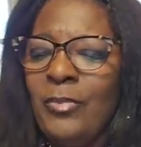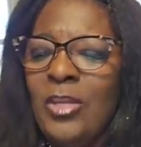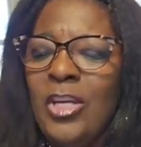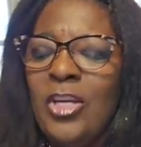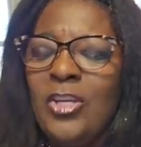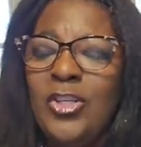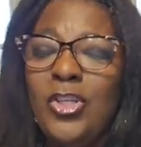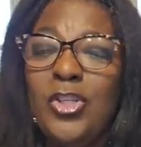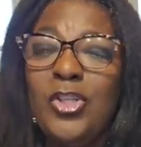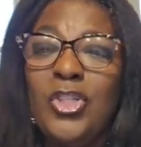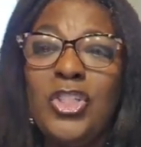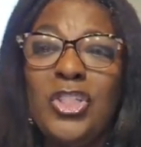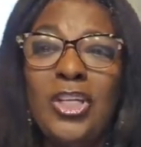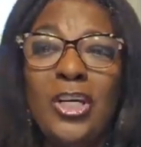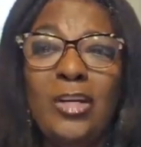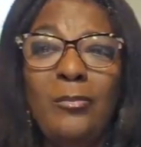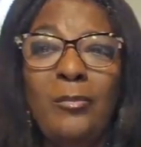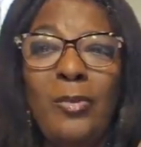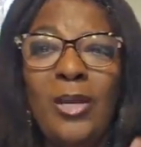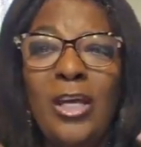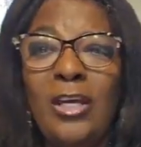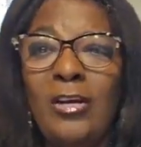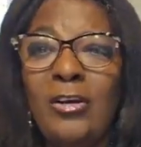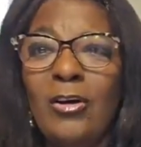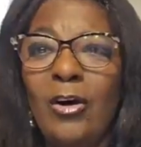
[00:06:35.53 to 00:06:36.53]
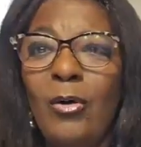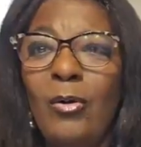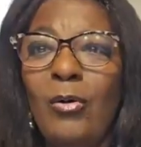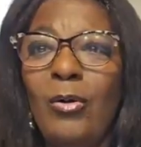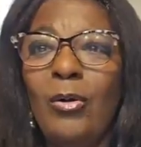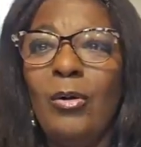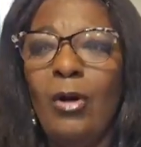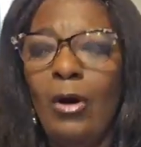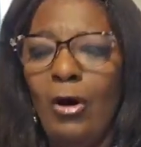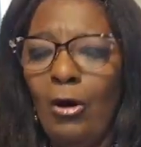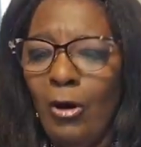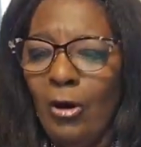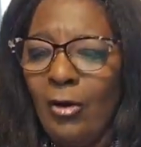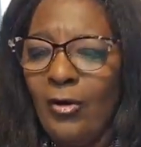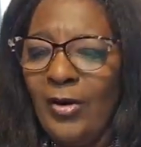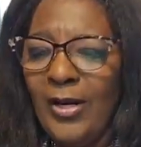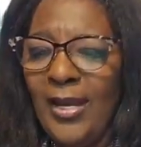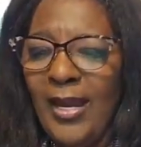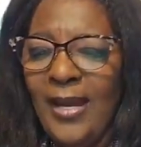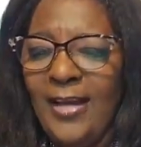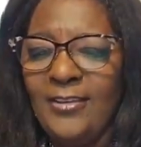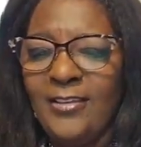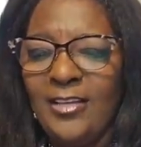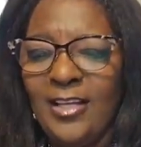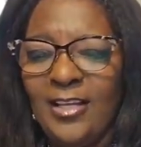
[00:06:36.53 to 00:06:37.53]
You should be
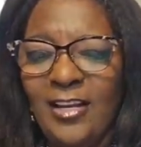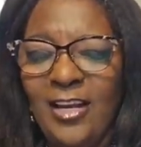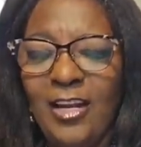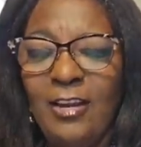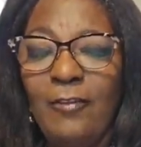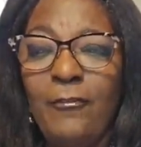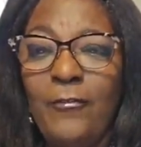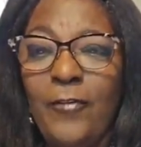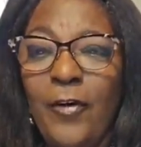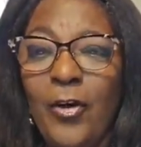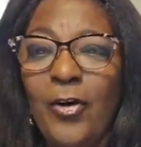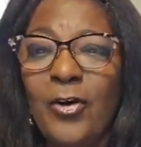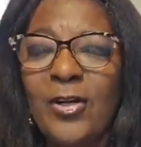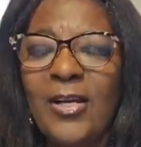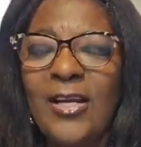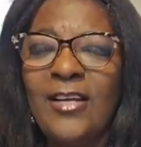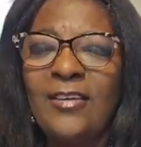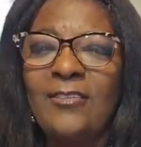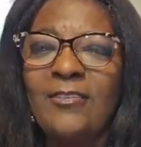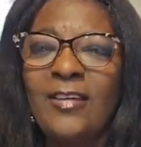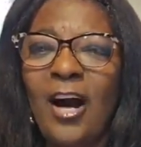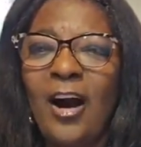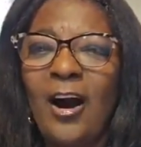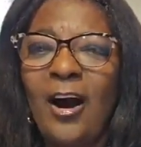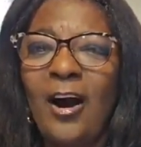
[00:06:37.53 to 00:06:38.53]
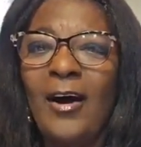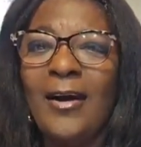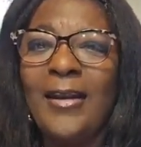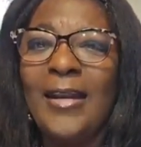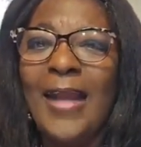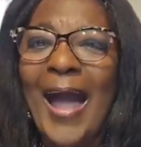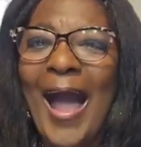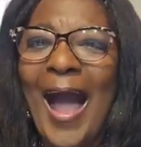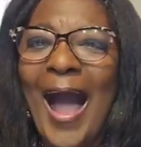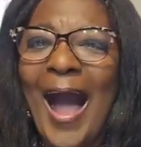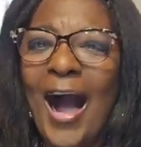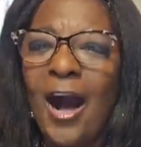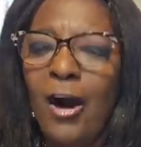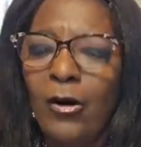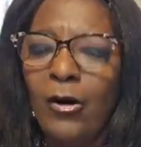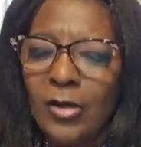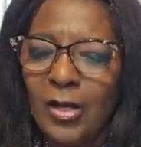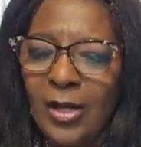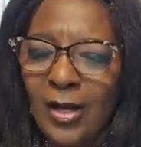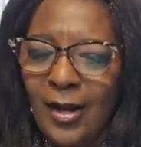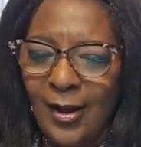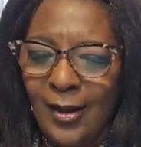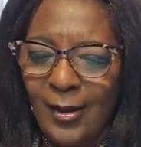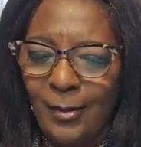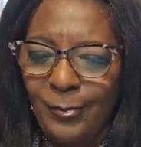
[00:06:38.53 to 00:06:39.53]
goal-oriented and focus on
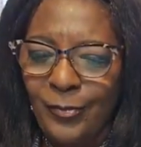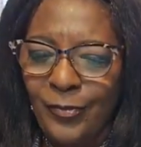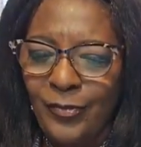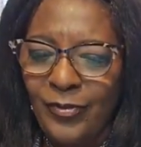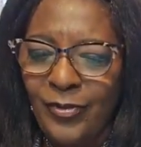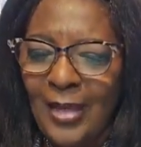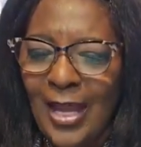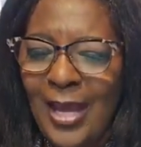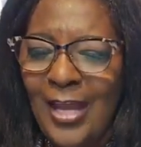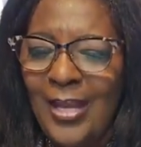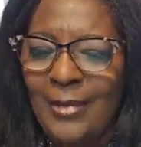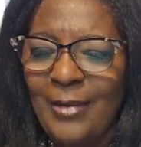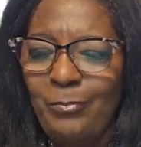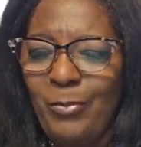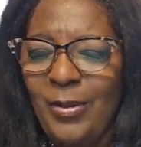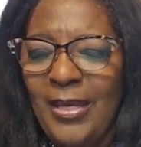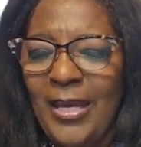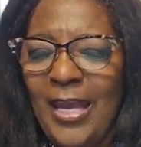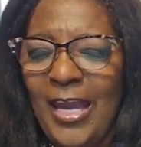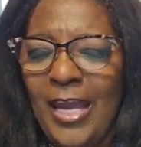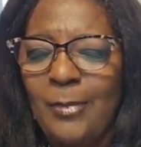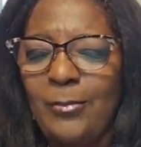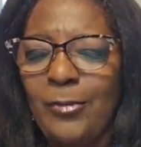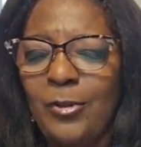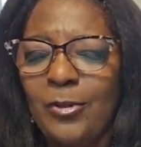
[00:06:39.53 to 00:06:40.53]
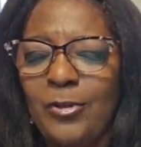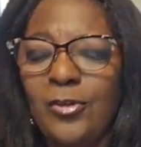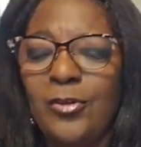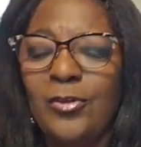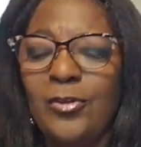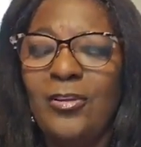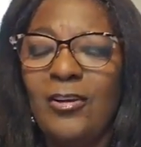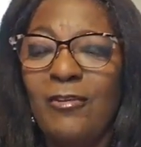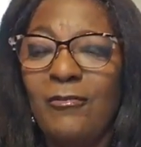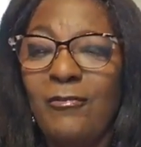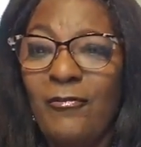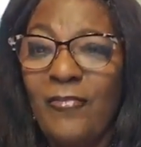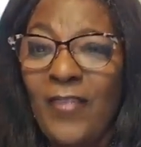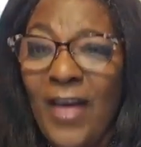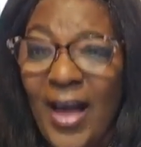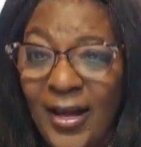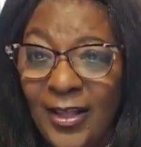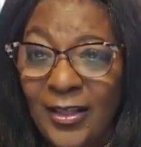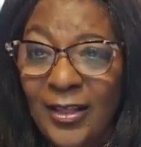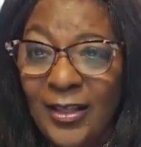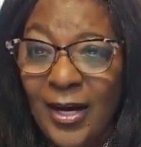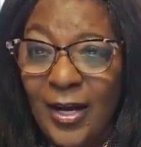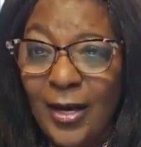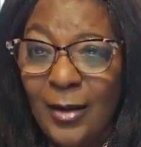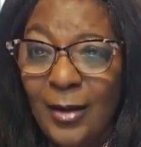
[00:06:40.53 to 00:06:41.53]
outcomes and be able to
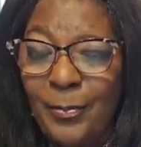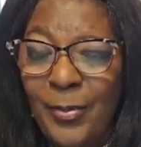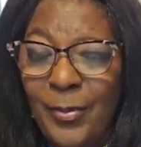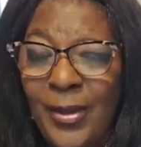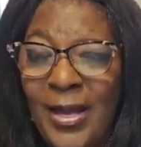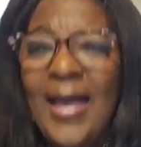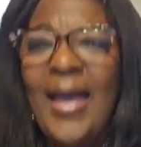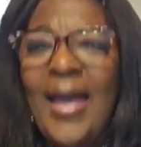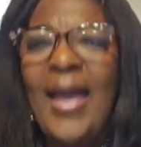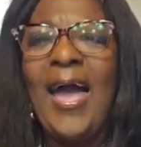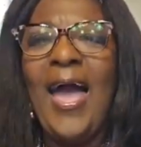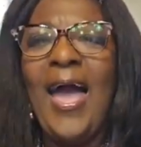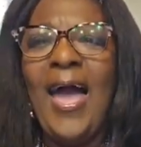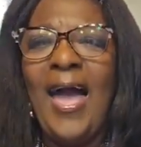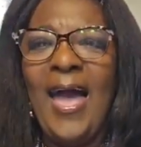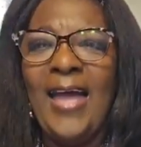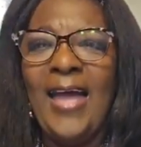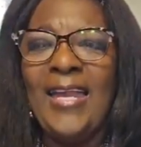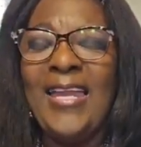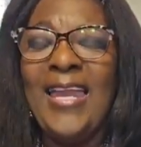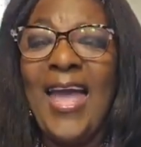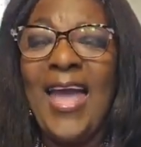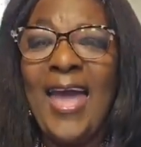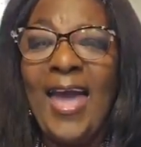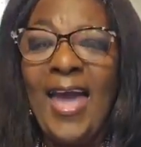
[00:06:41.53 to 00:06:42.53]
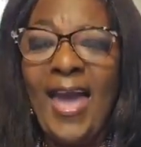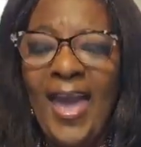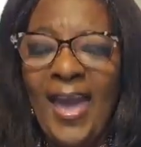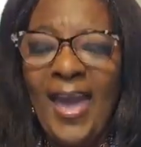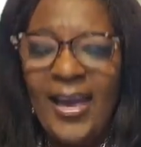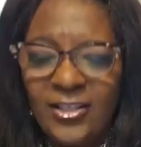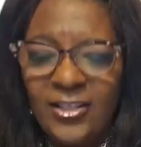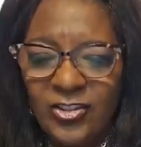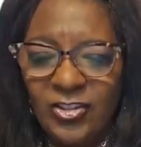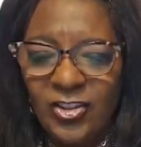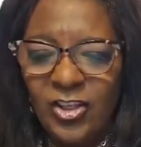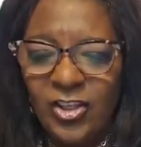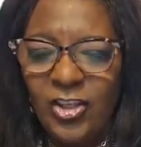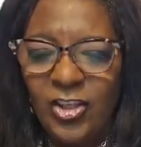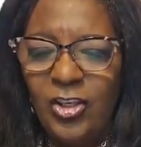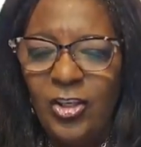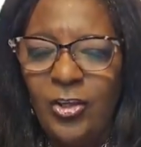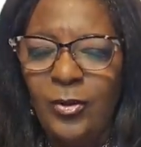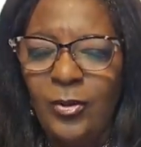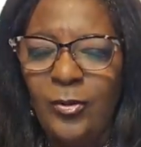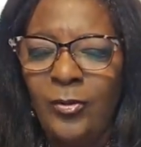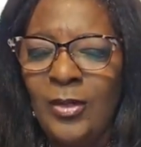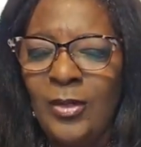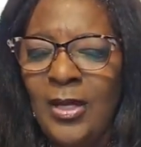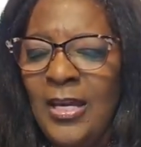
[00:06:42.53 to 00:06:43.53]
develop and
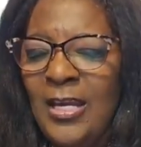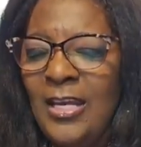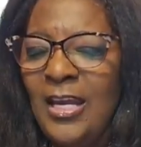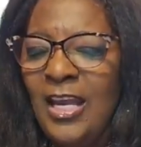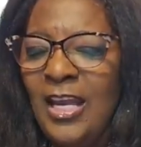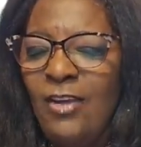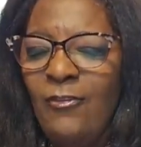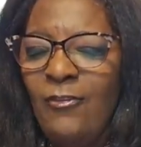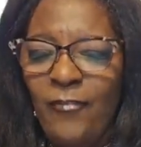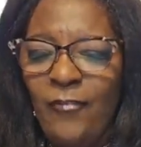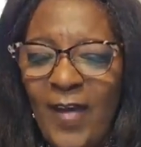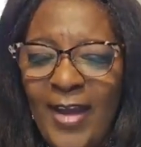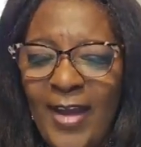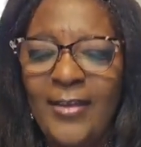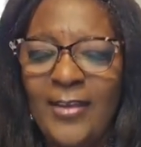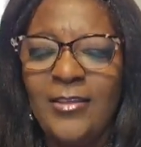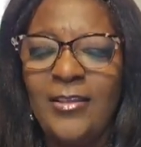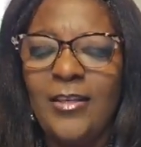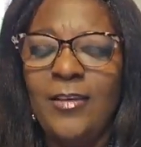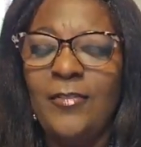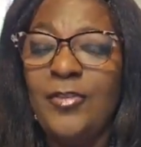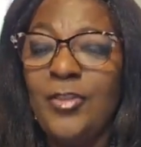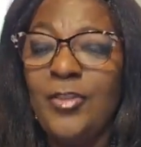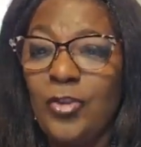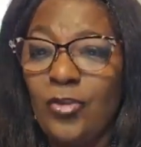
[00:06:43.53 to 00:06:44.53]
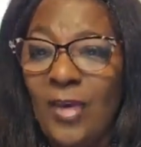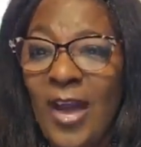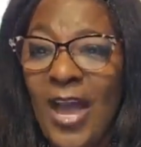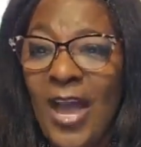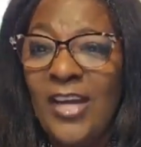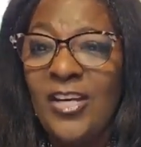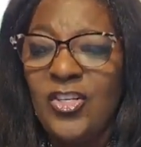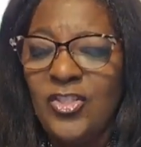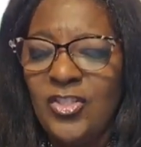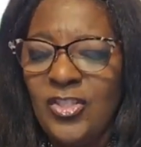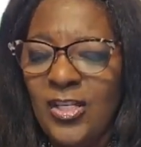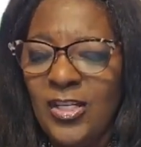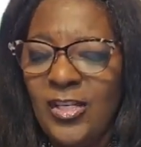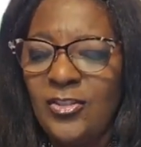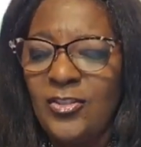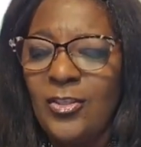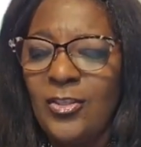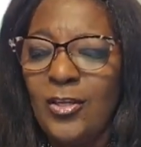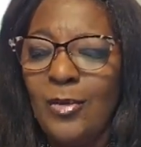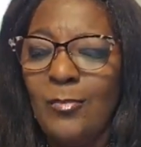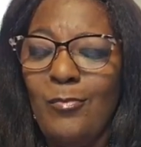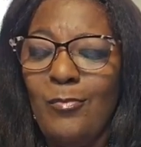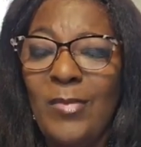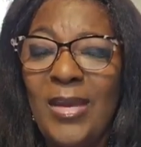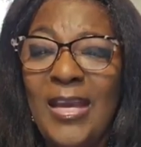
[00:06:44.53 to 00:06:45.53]
execute effective strategies
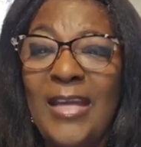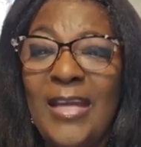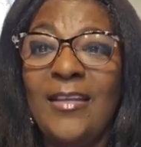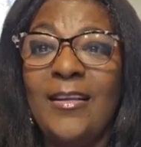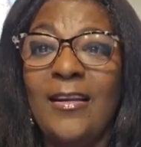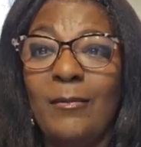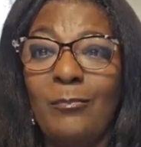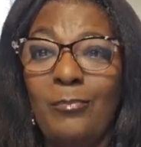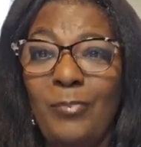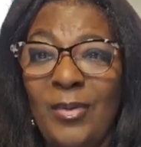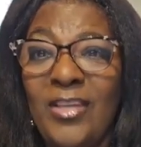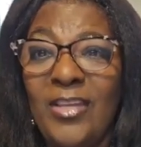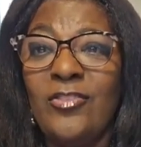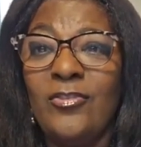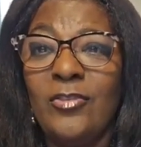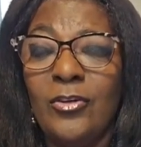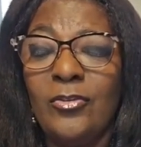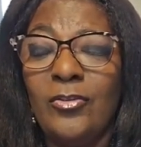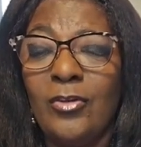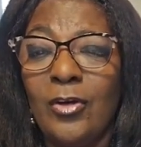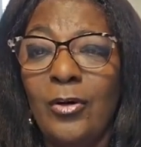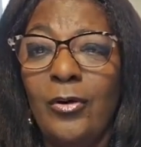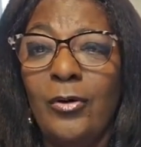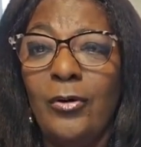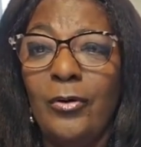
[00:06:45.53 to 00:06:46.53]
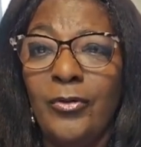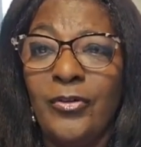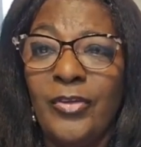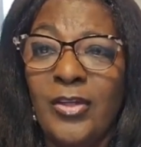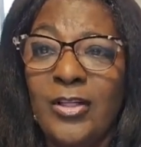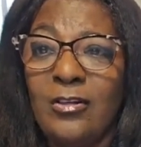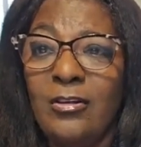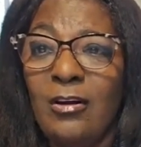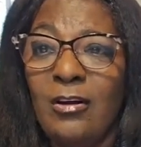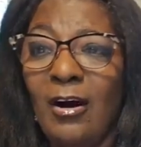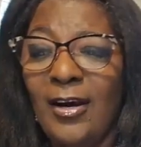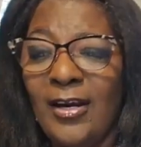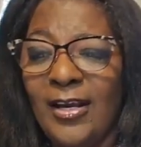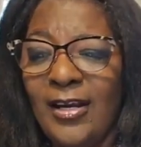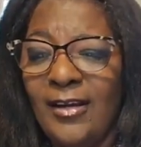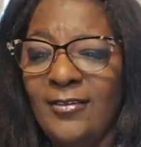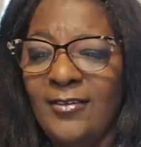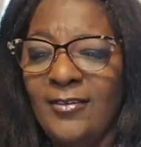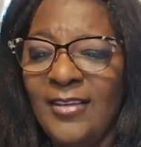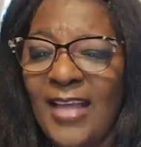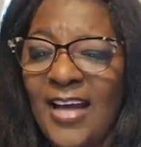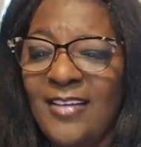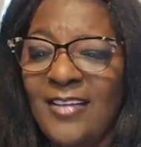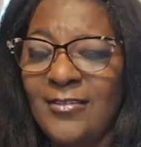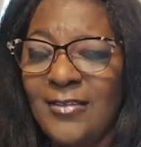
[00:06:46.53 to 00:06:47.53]
to meet business goals and targets.
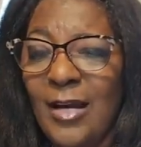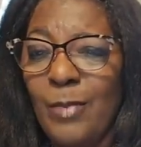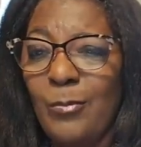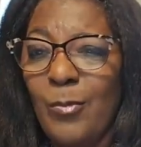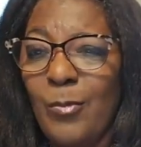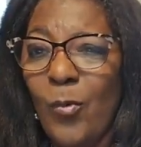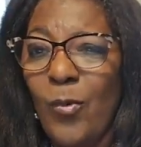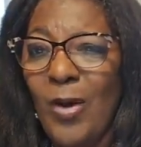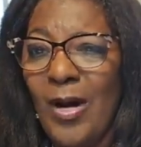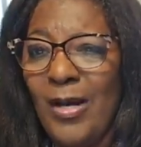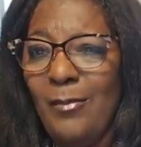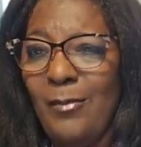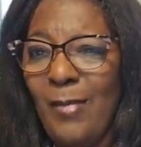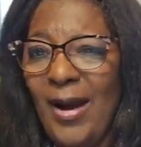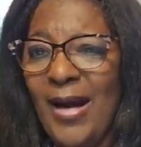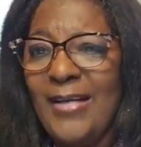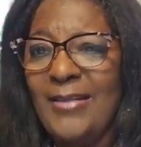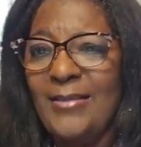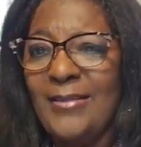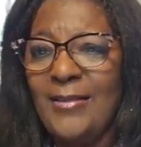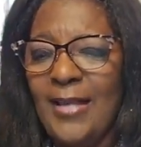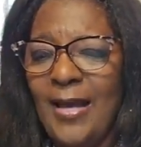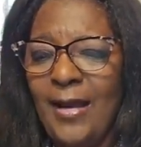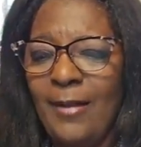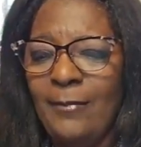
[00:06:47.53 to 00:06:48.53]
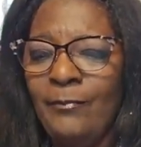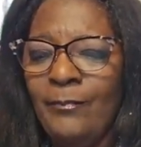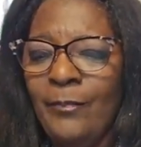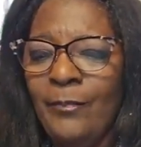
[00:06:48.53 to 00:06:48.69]
That's number 1, mindset.